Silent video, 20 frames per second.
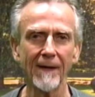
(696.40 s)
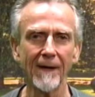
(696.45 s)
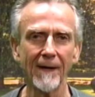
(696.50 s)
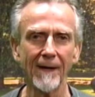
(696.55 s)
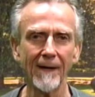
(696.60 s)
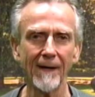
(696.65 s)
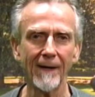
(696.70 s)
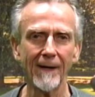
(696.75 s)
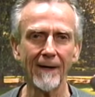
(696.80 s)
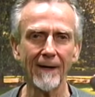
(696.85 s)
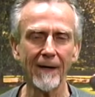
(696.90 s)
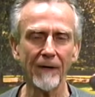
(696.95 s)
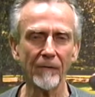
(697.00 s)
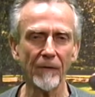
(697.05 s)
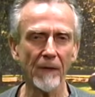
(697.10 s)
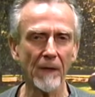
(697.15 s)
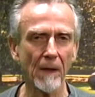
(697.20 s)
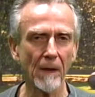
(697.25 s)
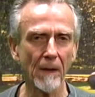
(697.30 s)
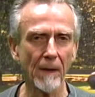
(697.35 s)
In
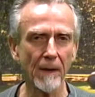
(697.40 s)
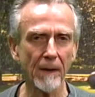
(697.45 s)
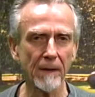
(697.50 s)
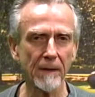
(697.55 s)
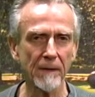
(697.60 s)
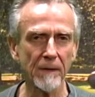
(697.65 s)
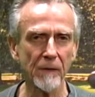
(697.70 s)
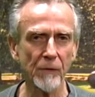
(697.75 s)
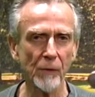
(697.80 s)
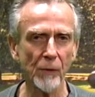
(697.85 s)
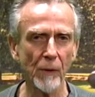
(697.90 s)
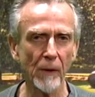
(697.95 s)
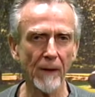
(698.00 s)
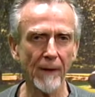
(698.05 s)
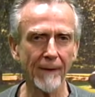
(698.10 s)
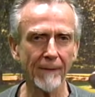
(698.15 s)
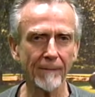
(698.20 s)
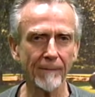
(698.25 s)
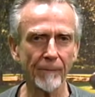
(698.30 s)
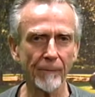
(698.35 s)
regard to
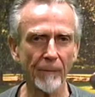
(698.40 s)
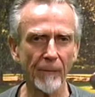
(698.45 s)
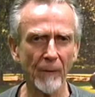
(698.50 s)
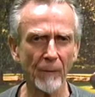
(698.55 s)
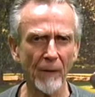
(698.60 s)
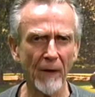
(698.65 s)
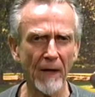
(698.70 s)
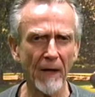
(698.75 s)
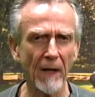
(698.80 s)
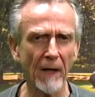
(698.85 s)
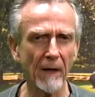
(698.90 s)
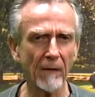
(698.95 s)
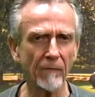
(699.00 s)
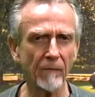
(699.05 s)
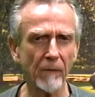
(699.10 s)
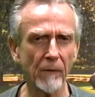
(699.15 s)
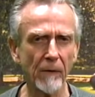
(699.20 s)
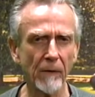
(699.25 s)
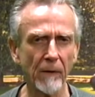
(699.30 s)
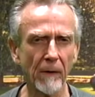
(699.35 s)
the
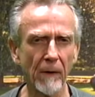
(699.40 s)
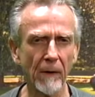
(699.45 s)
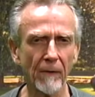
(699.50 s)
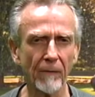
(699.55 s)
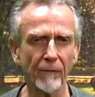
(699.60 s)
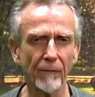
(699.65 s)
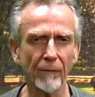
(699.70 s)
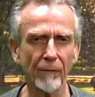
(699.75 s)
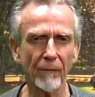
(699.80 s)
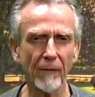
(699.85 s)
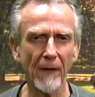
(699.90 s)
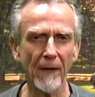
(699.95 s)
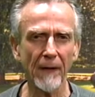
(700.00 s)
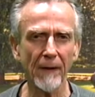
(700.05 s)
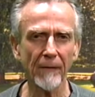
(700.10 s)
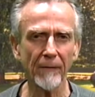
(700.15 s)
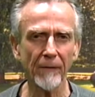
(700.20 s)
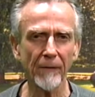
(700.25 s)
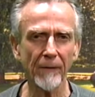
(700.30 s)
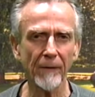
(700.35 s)
behavior of
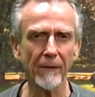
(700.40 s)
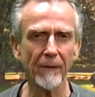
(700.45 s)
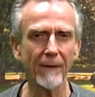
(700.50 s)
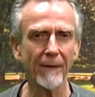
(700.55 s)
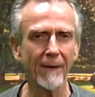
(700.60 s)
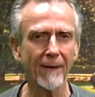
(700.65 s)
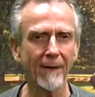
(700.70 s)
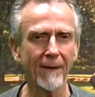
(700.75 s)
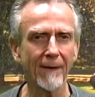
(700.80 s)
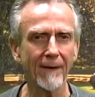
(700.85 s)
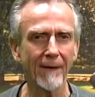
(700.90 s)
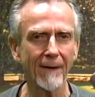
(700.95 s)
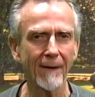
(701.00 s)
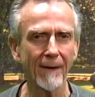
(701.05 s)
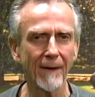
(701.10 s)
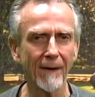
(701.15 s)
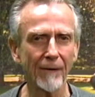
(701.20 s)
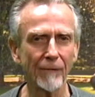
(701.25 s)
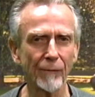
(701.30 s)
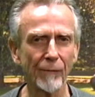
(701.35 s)
Father
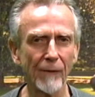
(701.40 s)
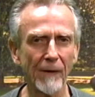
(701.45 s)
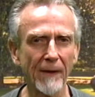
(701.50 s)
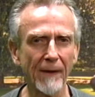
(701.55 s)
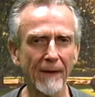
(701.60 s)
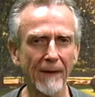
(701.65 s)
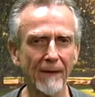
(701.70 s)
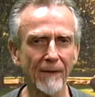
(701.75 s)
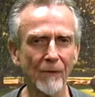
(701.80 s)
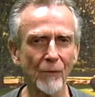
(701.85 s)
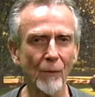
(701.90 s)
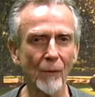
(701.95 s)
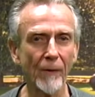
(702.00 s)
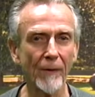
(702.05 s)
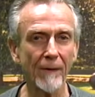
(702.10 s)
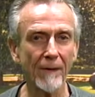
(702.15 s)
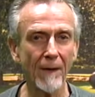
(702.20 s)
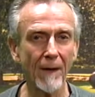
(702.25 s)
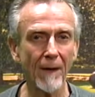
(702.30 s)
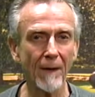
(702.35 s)
Flynn
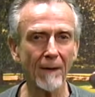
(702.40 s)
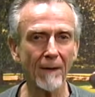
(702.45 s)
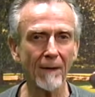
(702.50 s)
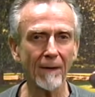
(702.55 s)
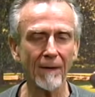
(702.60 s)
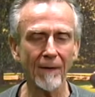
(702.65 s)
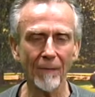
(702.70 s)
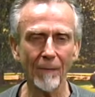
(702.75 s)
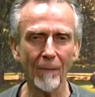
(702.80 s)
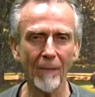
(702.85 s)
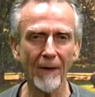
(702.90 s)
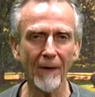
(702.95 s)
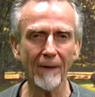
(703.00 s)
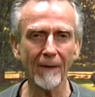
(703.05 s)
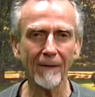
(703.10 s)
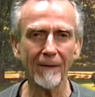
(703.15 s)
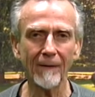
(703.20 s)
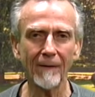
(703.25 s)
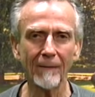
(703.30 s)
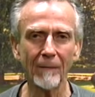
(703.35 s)
toward Donald
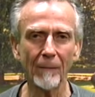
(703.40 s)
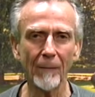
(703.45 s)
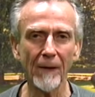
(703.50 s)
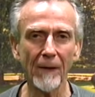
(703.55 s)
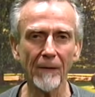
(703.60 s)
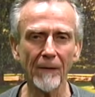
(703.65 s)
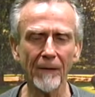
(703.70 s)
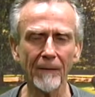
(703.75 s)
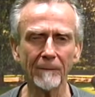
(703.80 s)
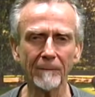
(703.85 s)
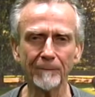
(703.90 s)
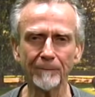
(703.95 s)
Miller,